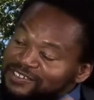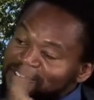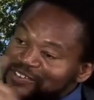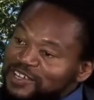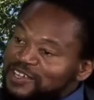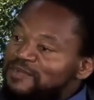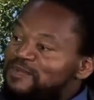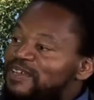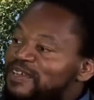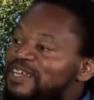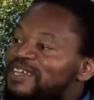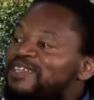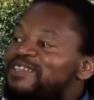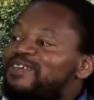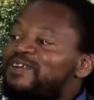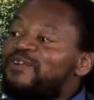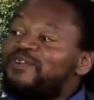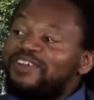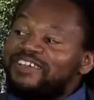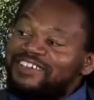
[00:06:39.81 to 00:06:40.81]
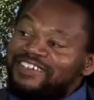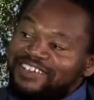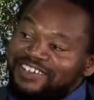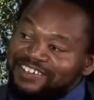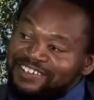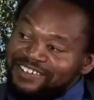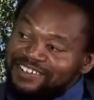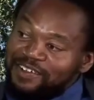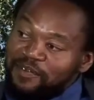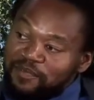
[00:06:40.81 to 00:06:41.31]
So then you begin to
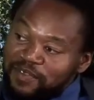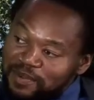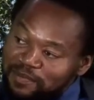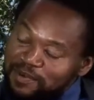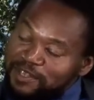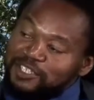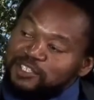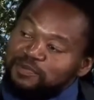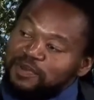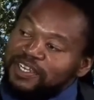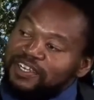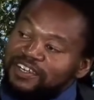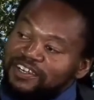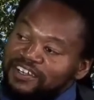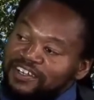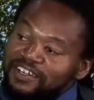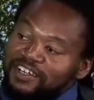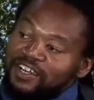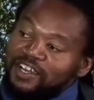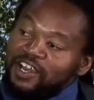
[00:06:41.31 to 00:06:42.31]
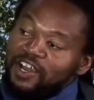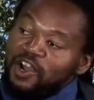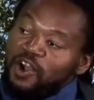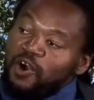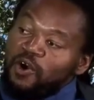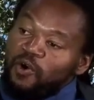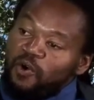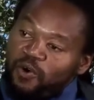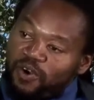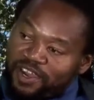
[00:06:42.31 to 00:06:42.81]
question something much bigger.
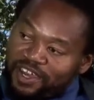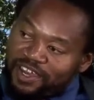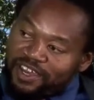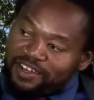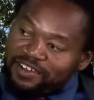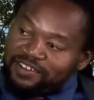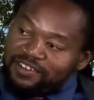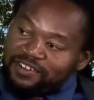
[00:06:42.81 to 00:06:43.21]
Okay.